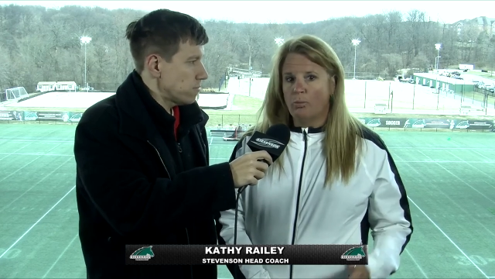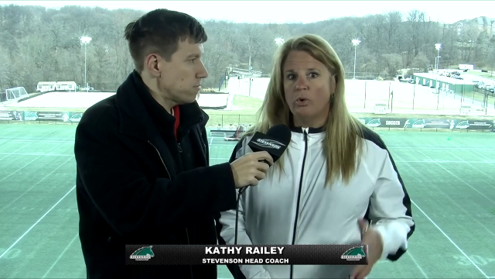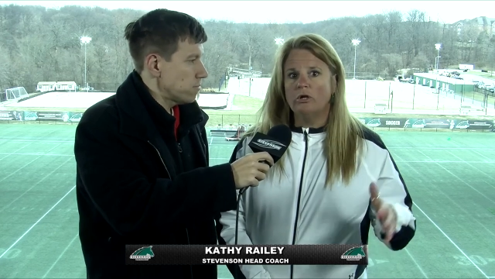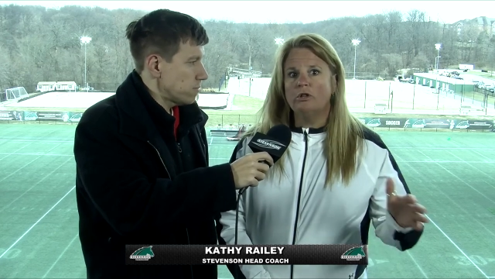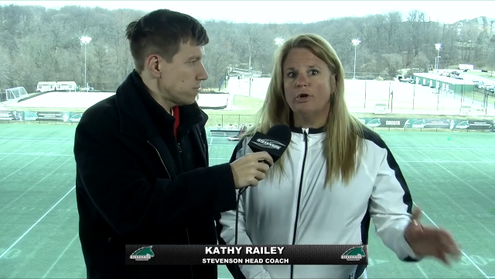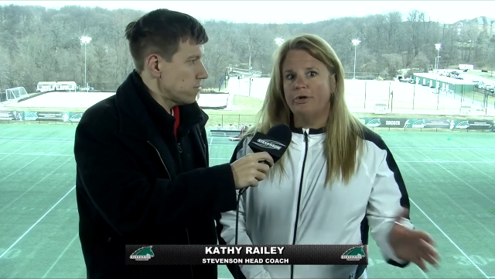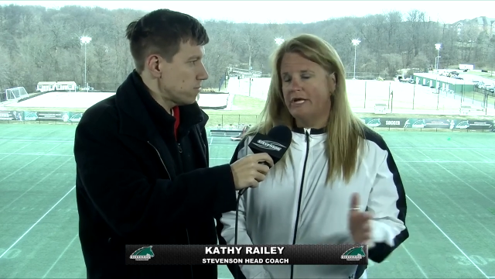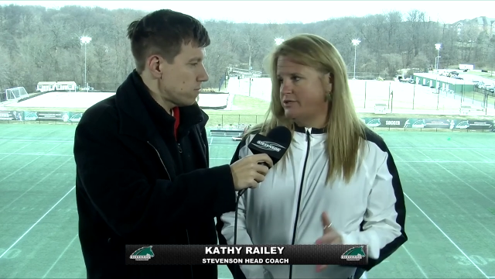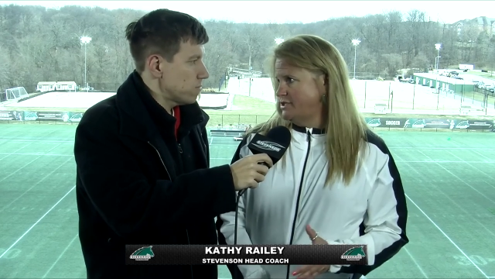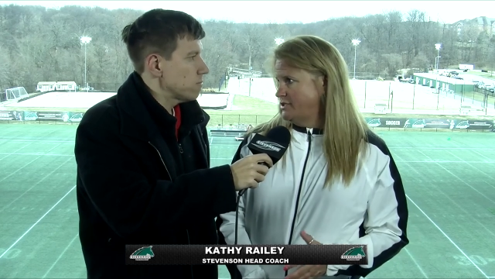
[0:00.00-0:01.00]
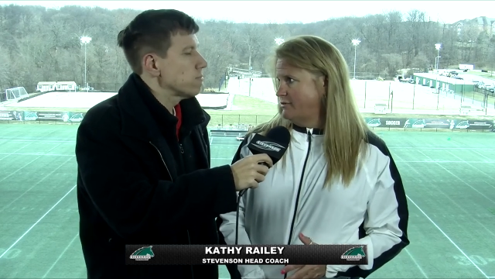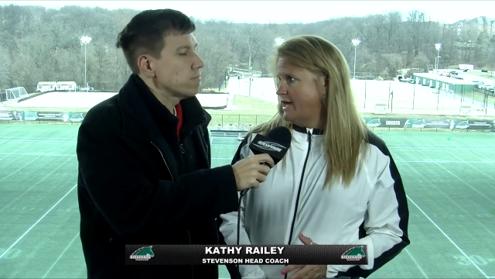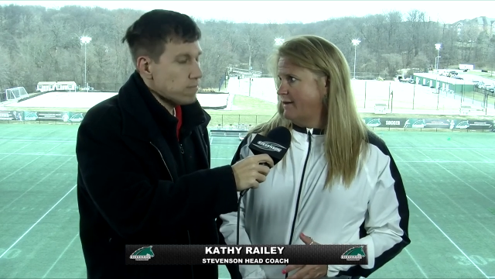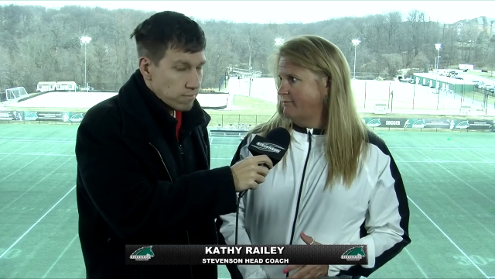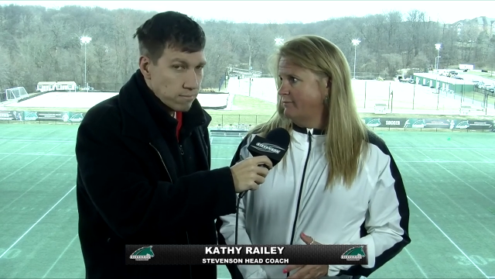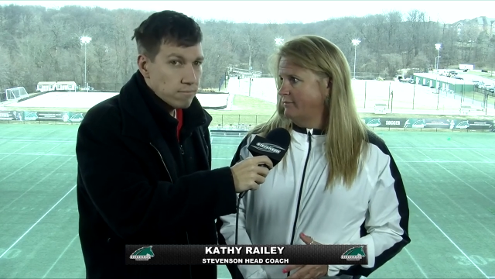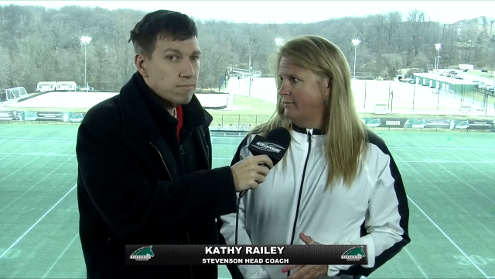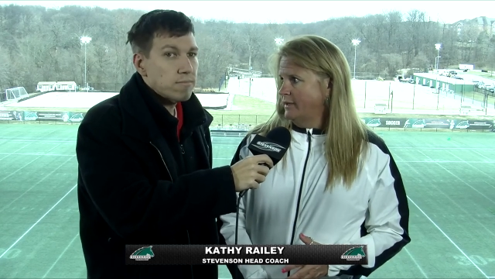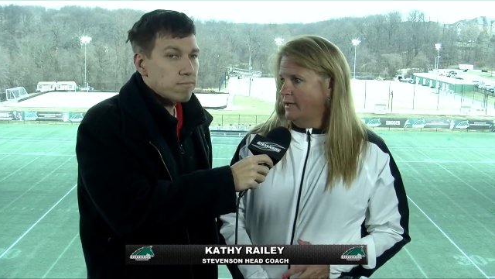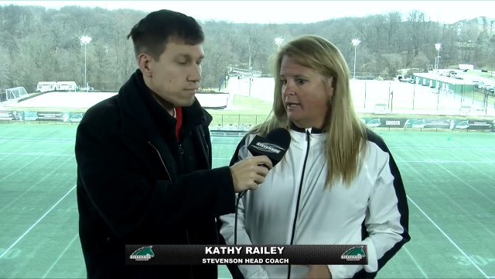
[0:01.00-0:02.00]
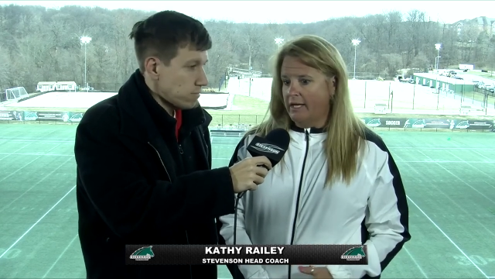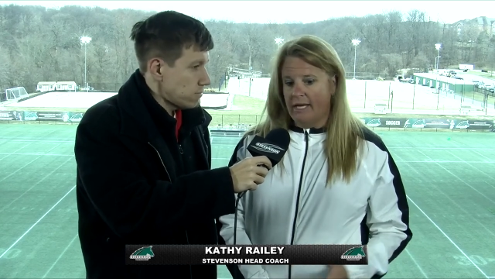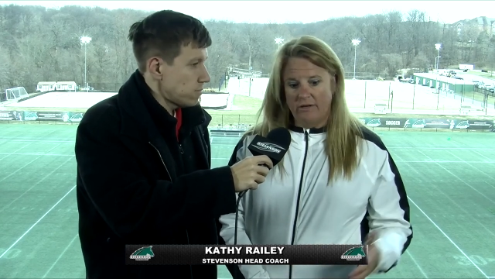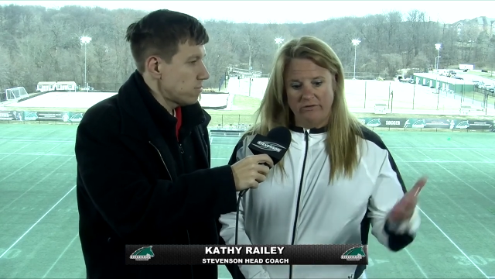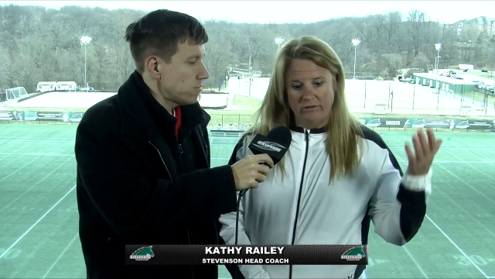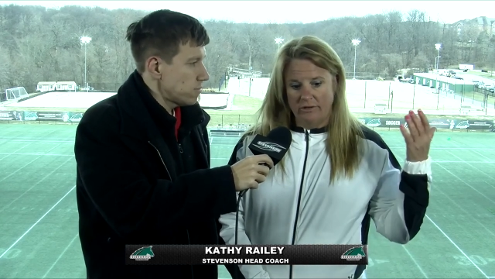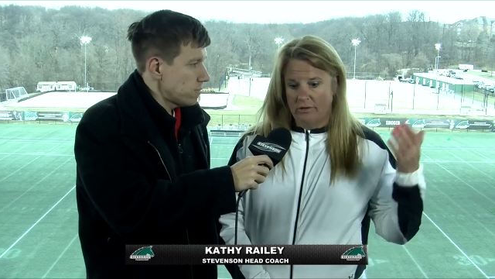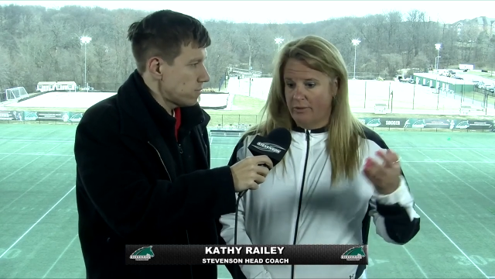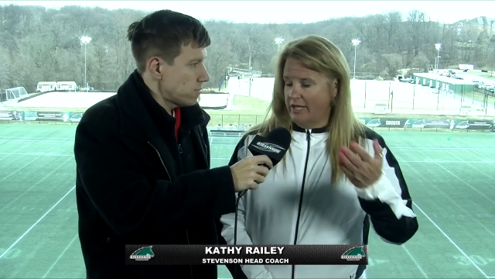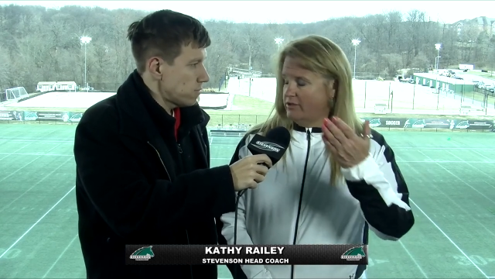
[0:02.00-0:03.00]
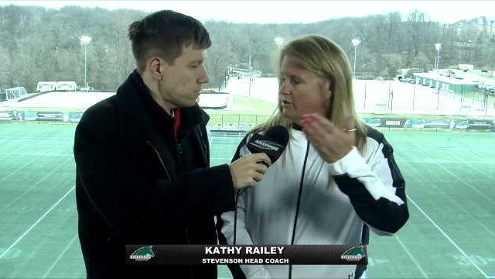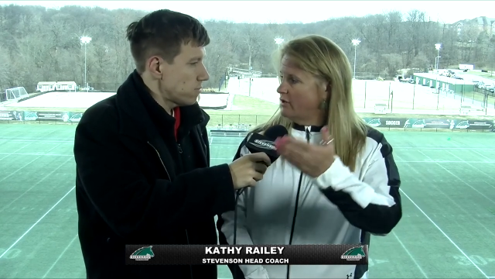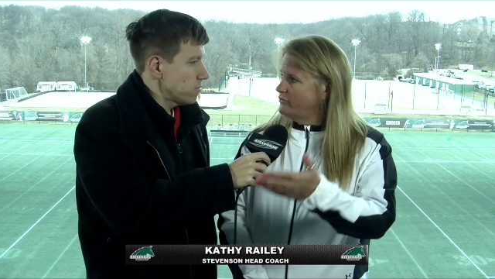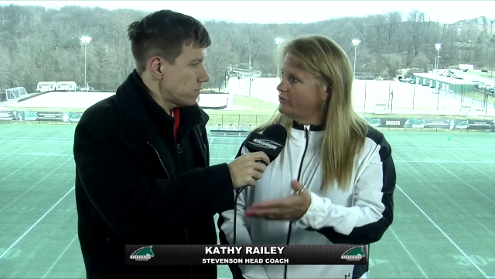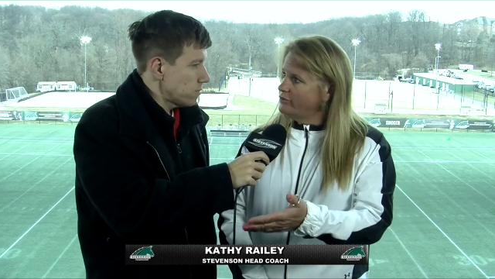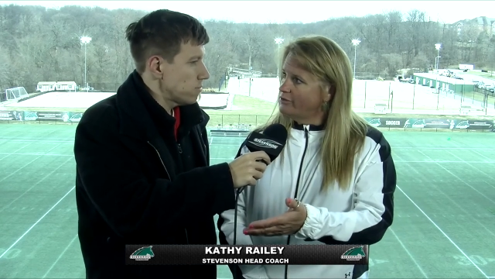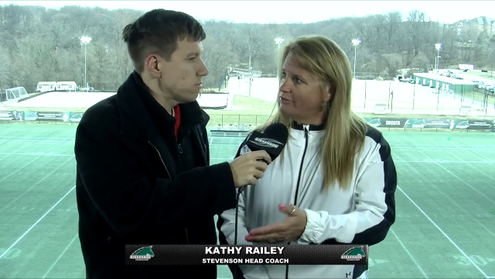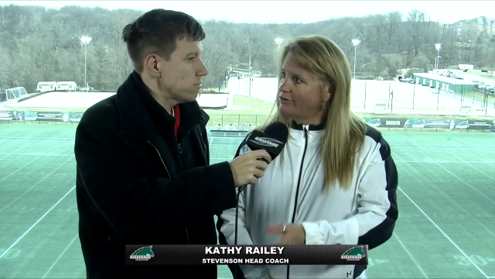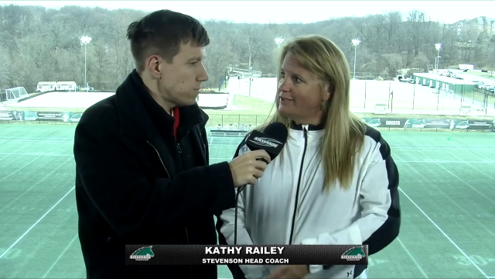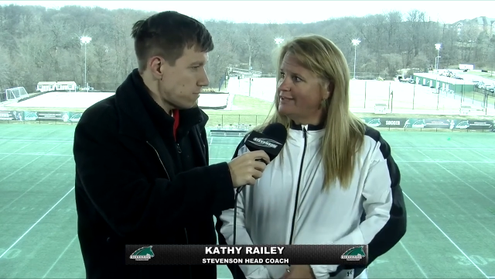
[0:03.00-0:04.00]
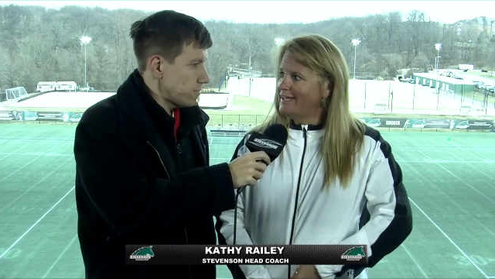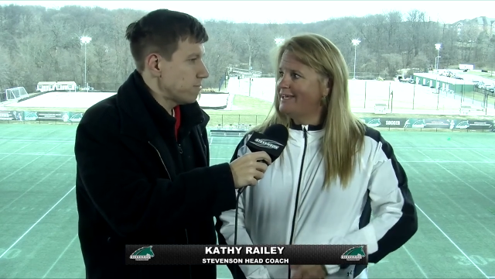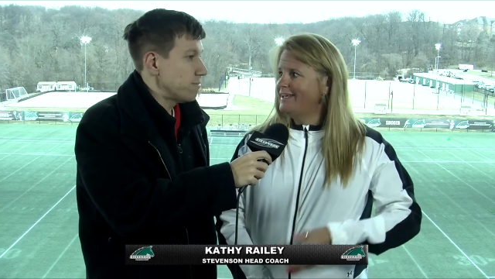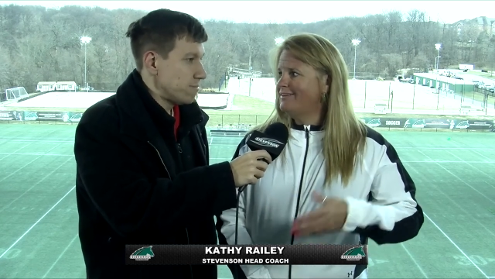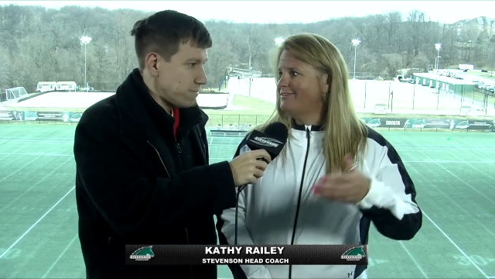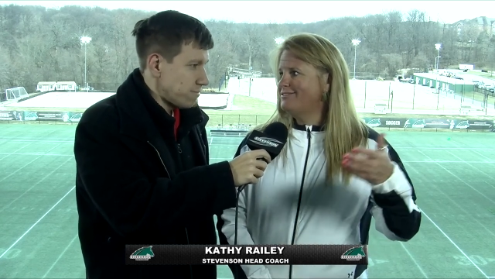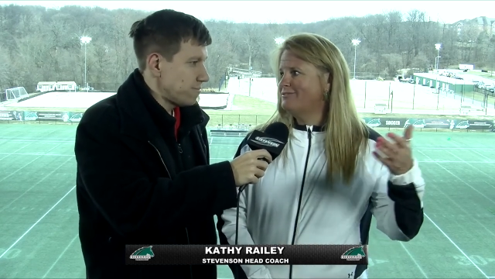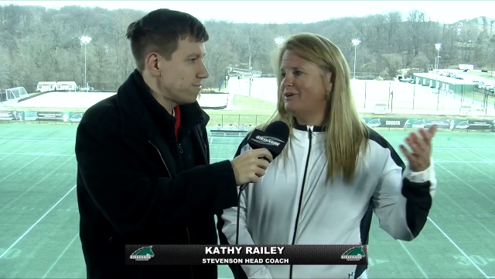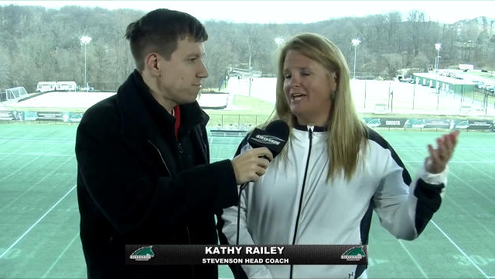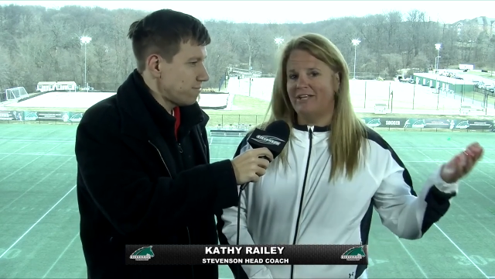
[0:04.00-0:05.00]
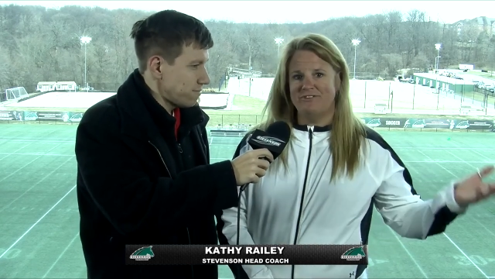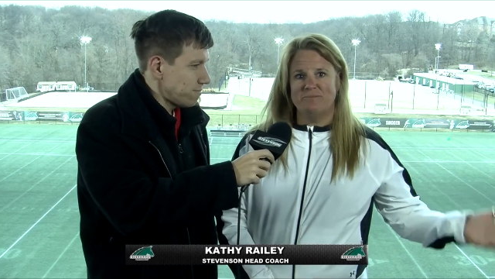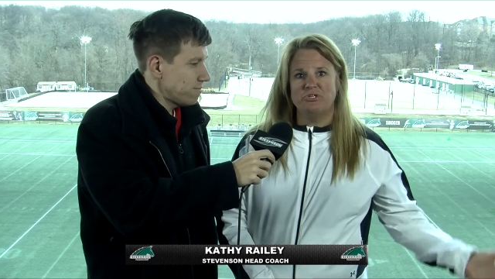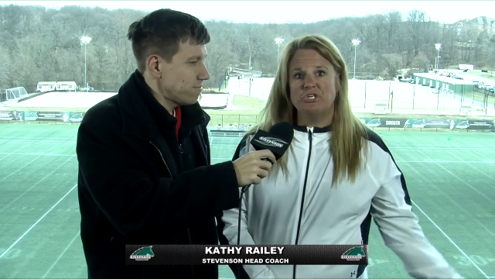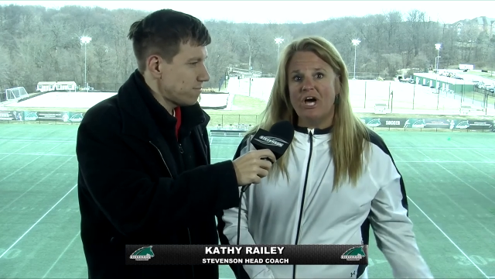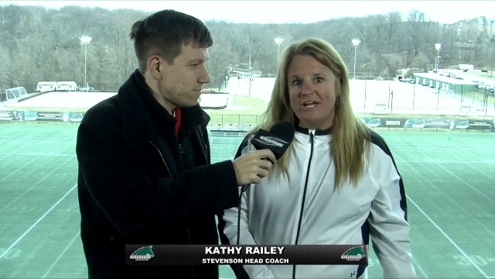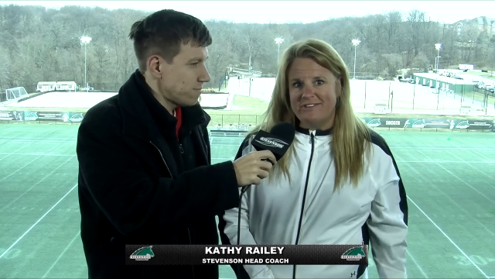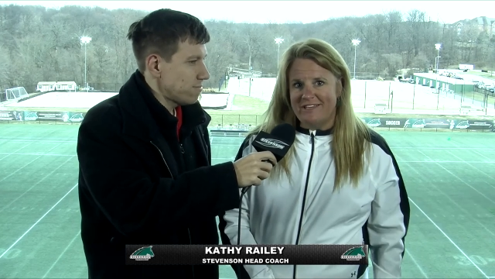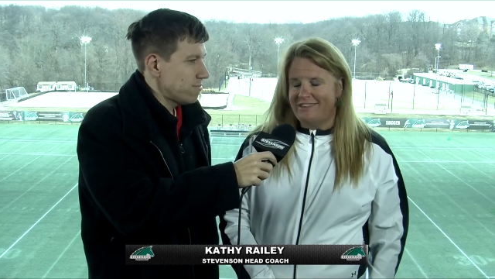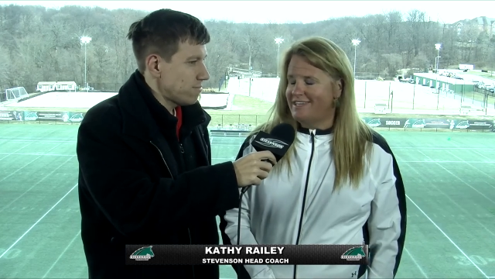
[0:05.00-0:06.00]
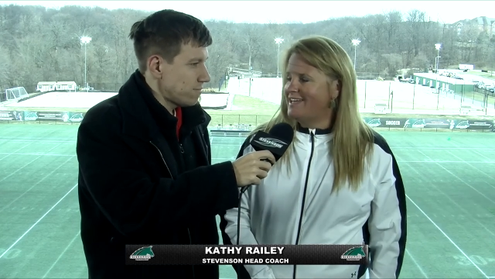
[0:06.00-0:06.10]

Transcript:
Speaker 1: We're learning to do that and you know we had the cause turnover at the end. Mm -hmm. We had some shots at